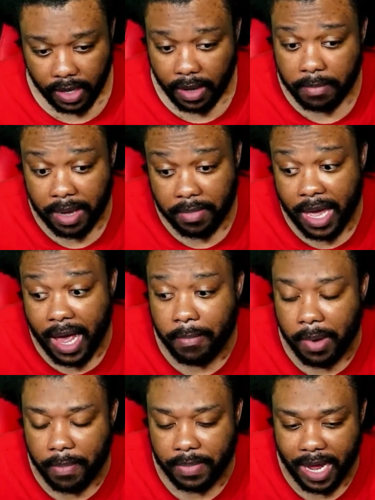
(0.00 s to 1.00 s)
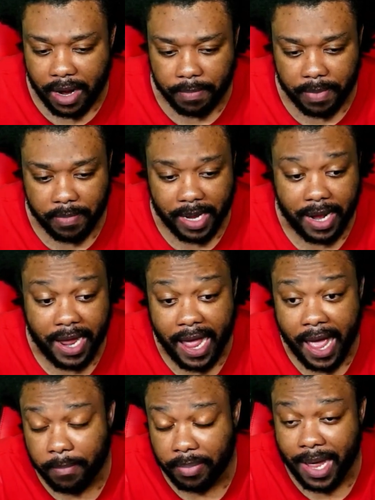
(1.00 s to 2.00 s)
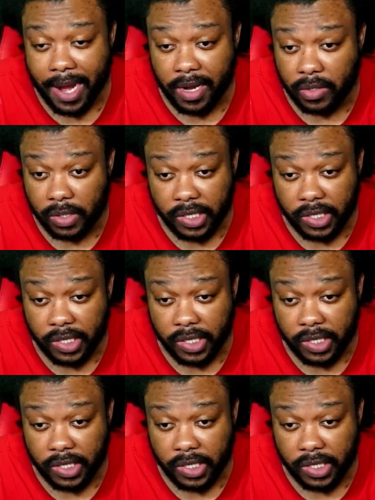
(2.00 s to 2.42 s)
Maybe I'll bump that up a bit. I am planning to